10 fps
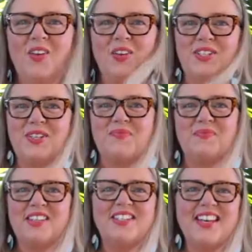
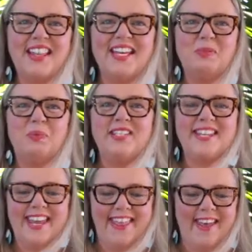Awesome. So let's put
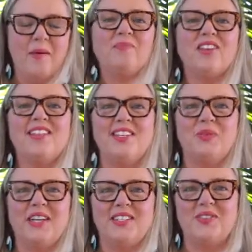together
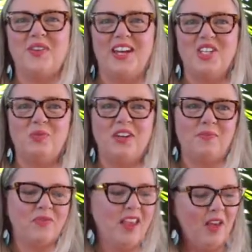this week's
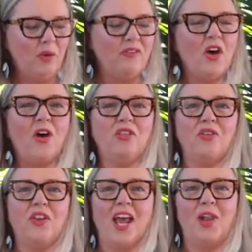arrangement. We've gone
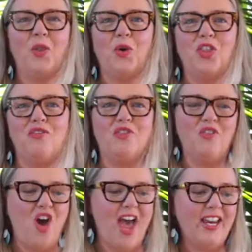through and had a look at the
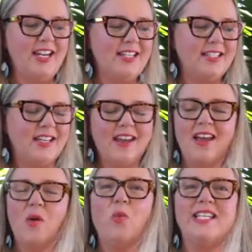varieties.
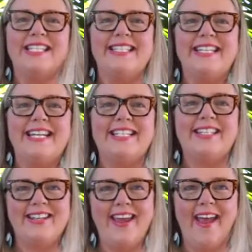We just need
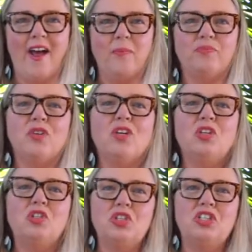to now
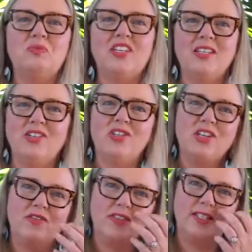do some
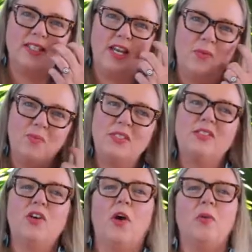conditioning of the stems
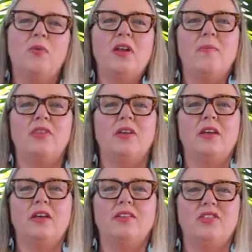to open up
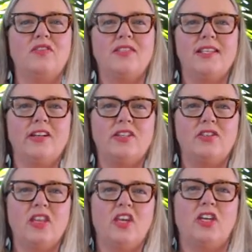the surface area
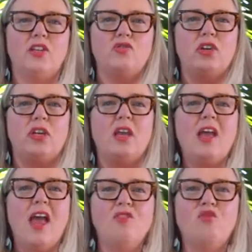so they're going to drink
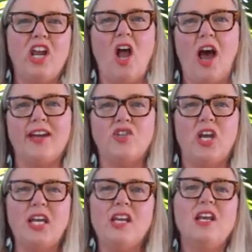and
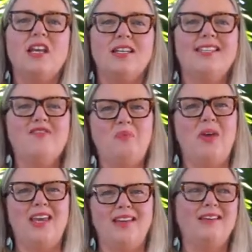rehydrate, because they've
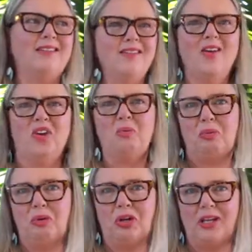been on a
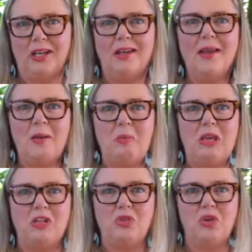pretty
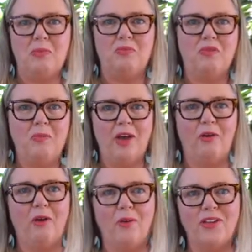big trip from our
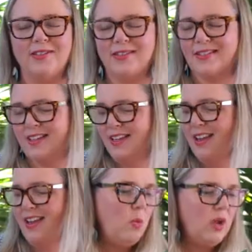growers.
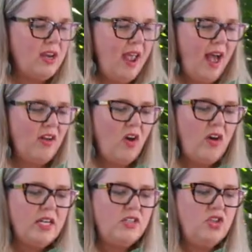We're now
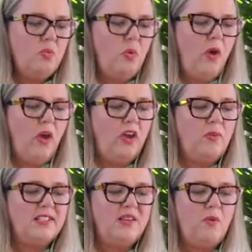going to work
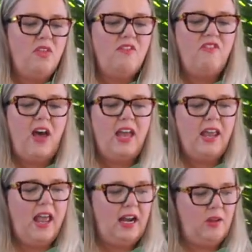with some of the
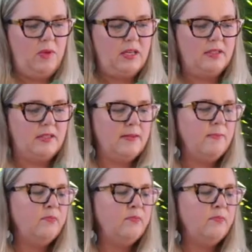finer elements.